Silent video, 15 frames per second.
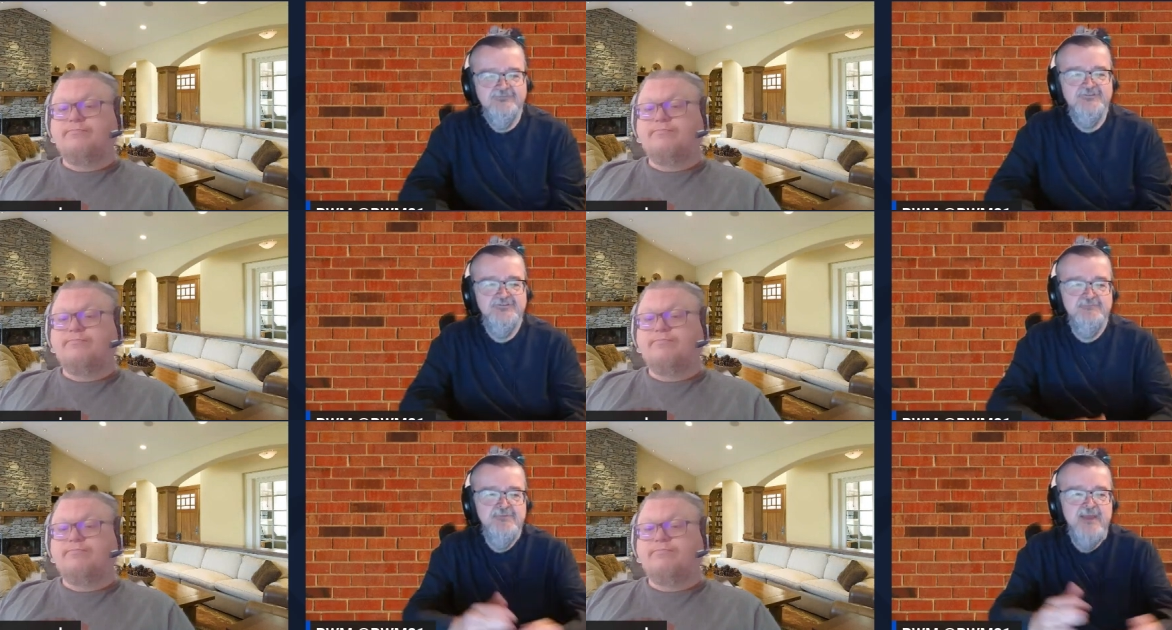
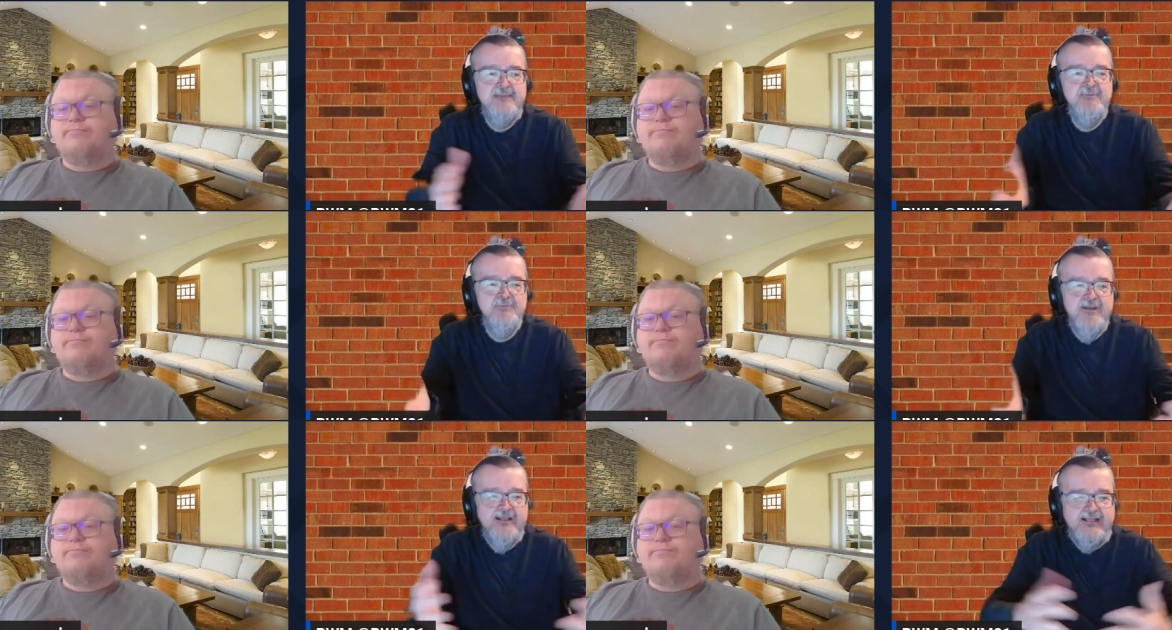
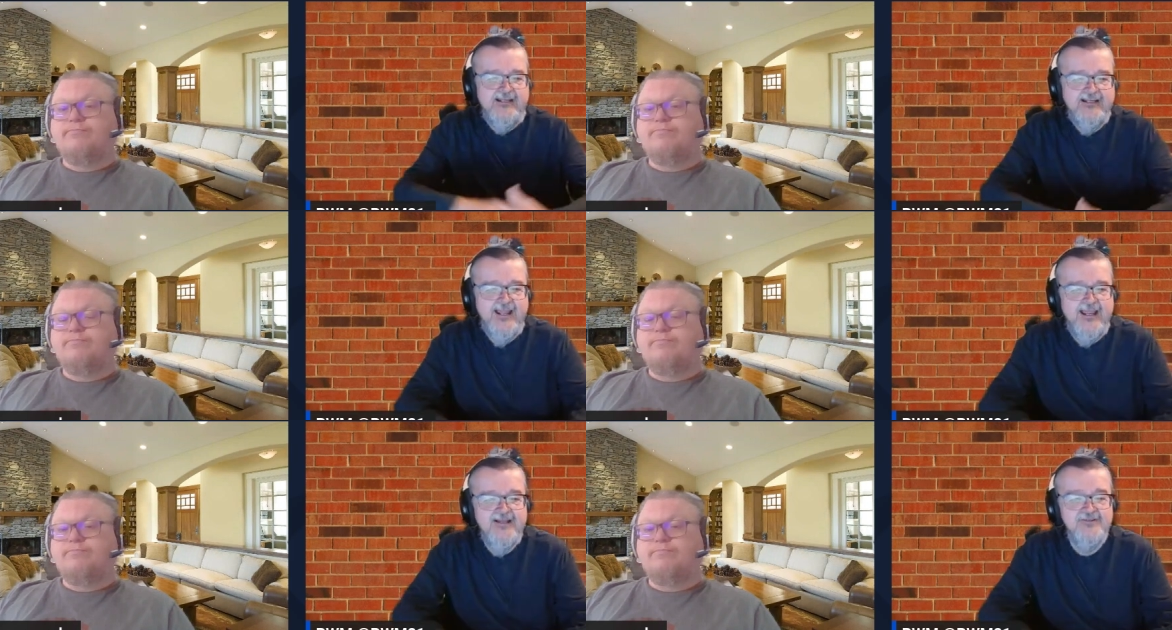Speaker 1: maybe we
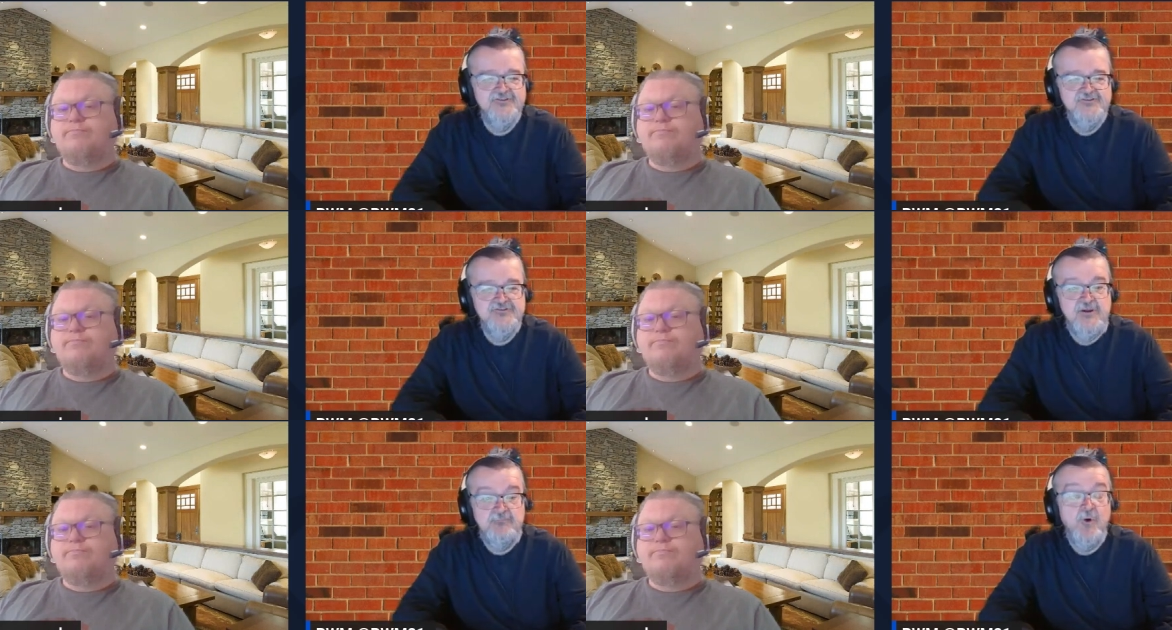can
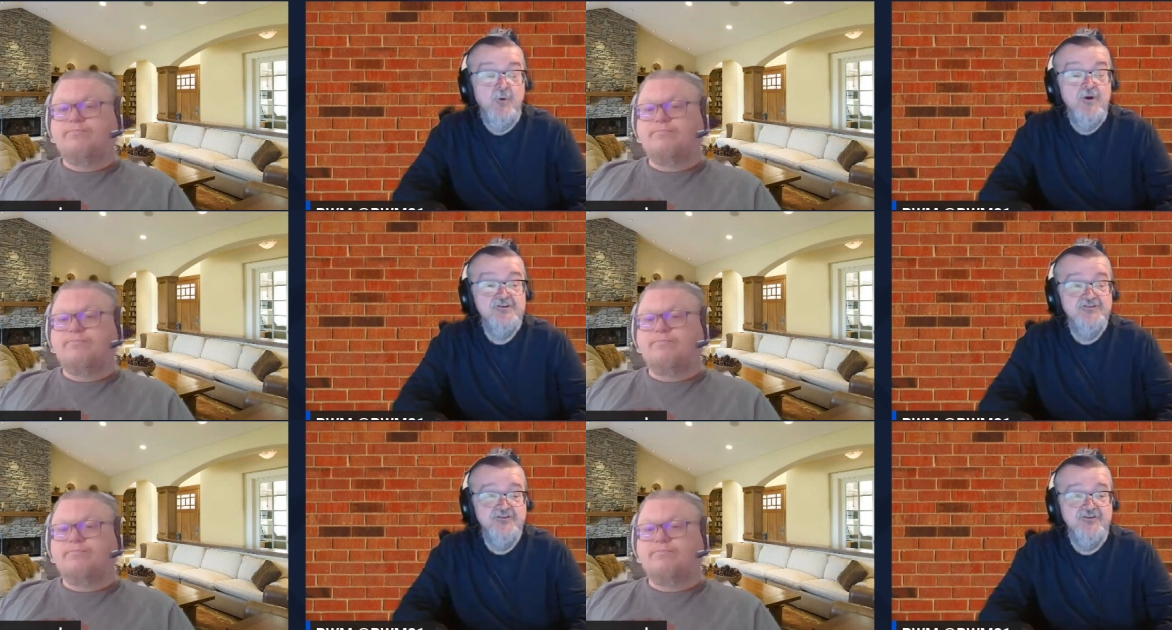answer some
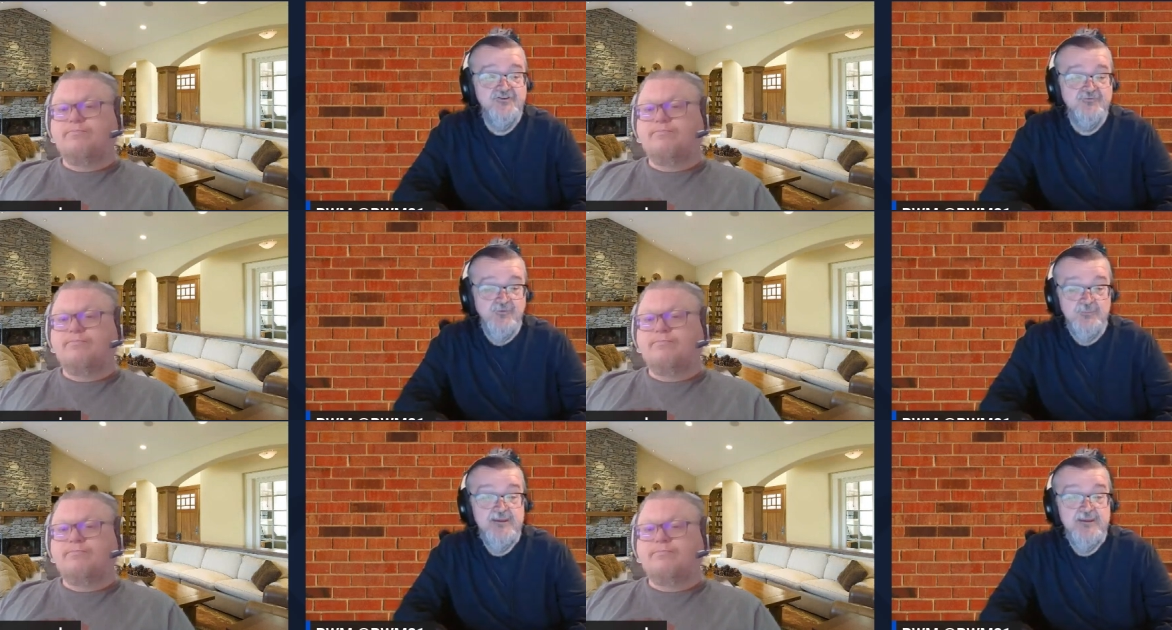questions
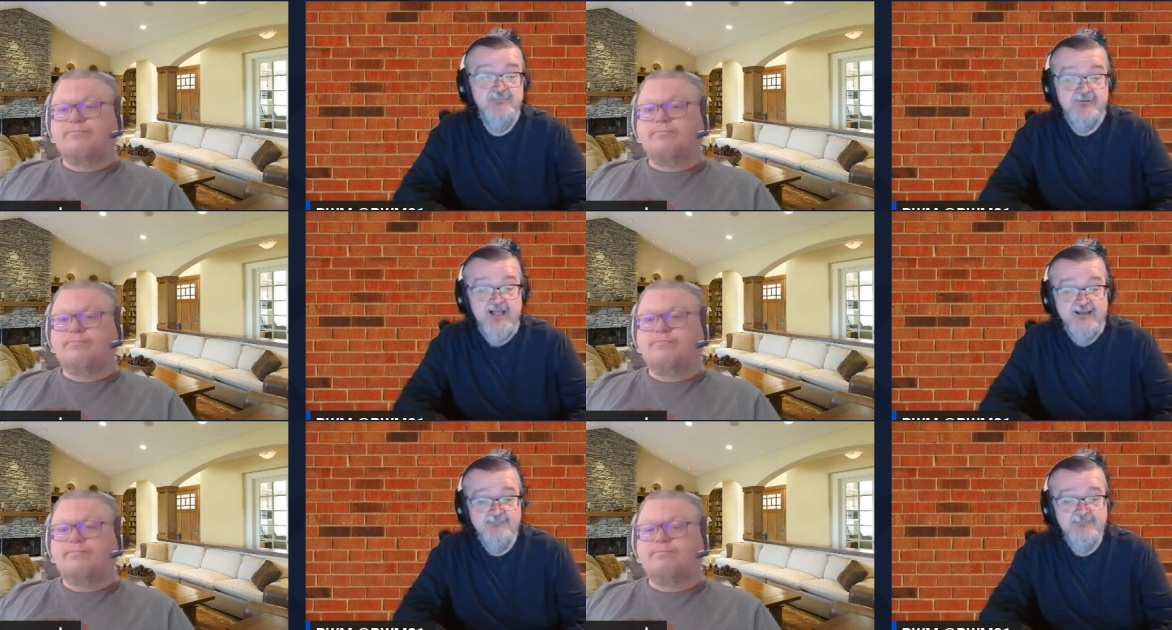for
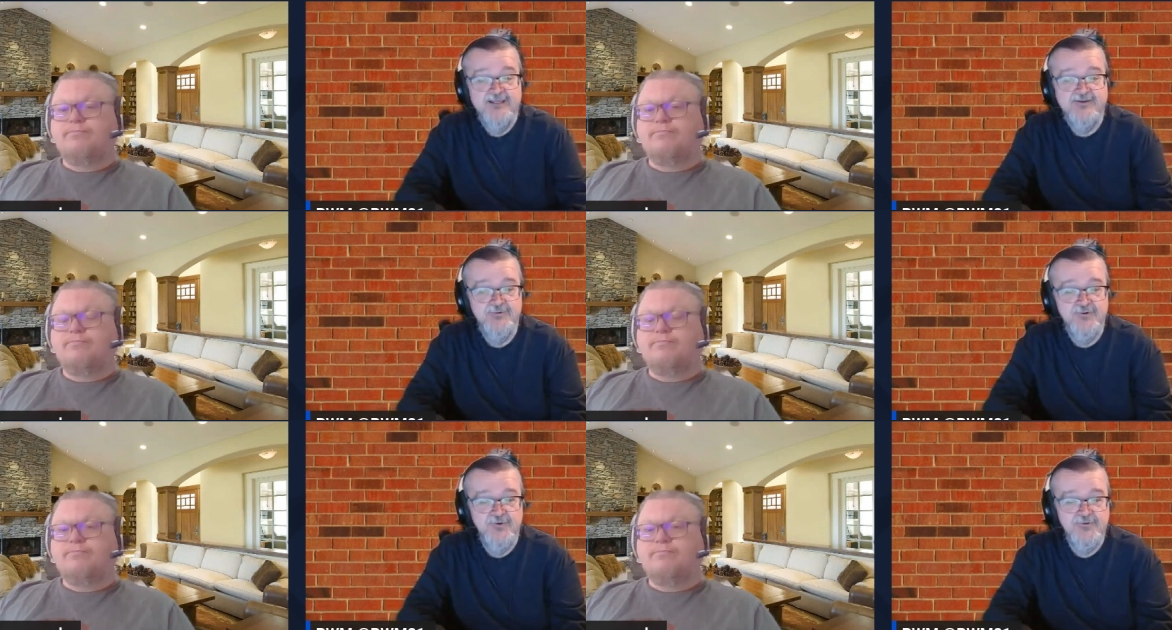people like
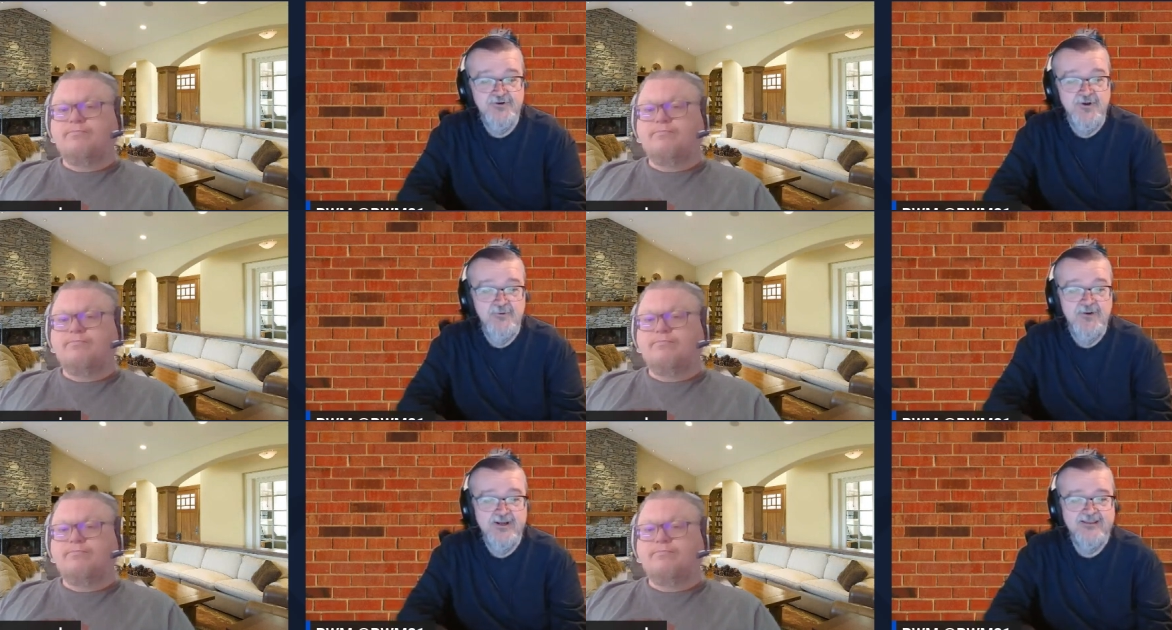me who don't
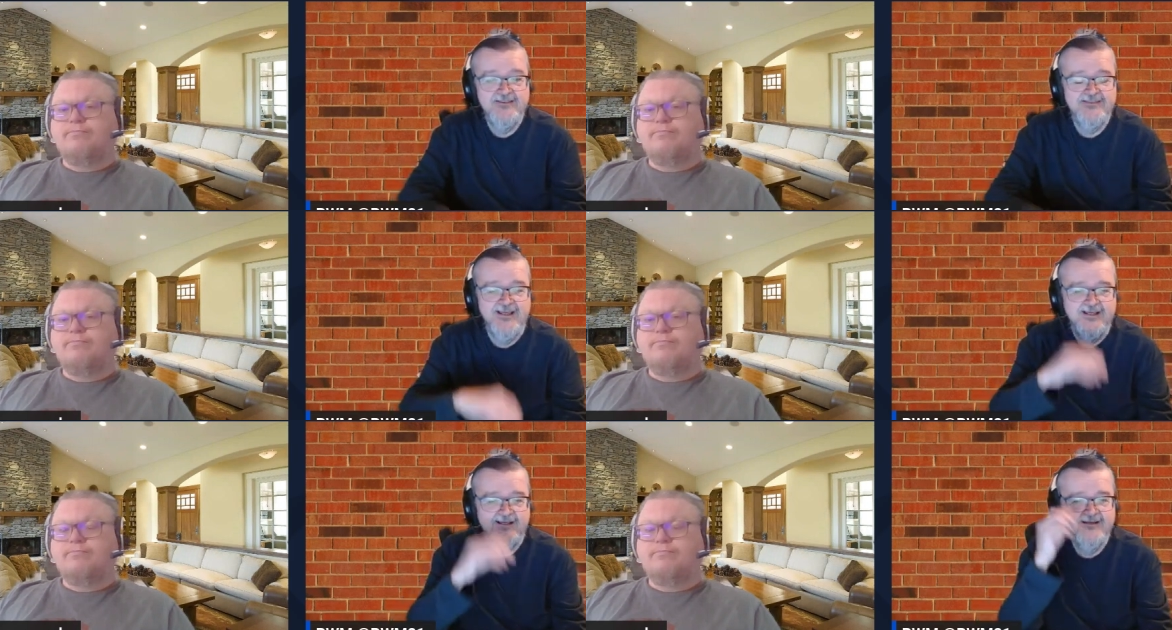know
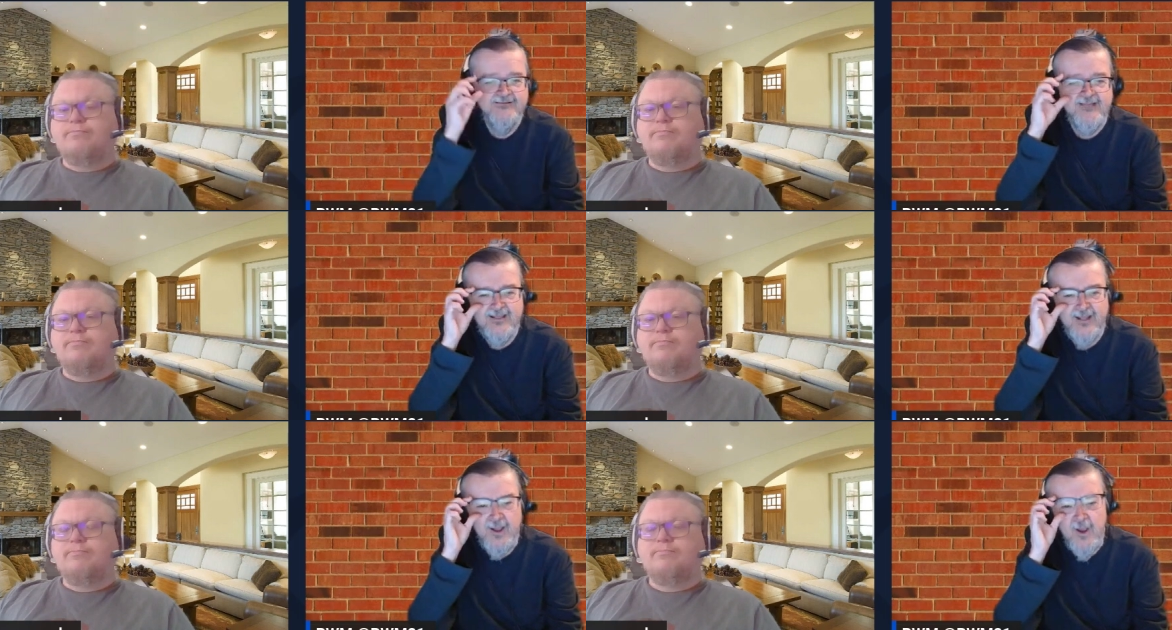anything.
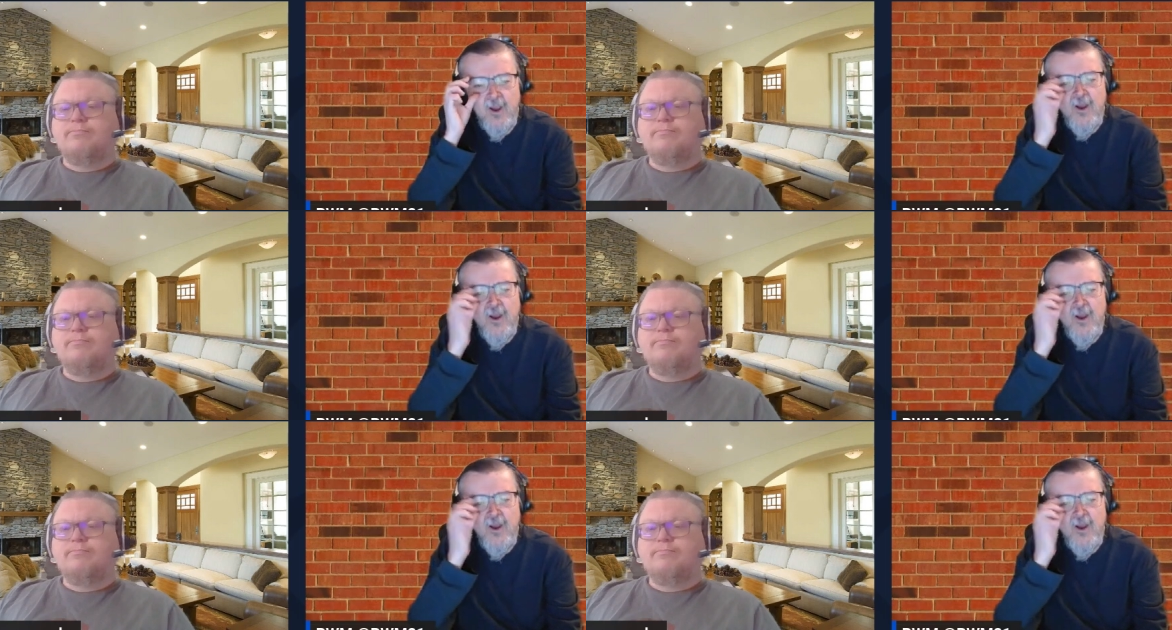Like,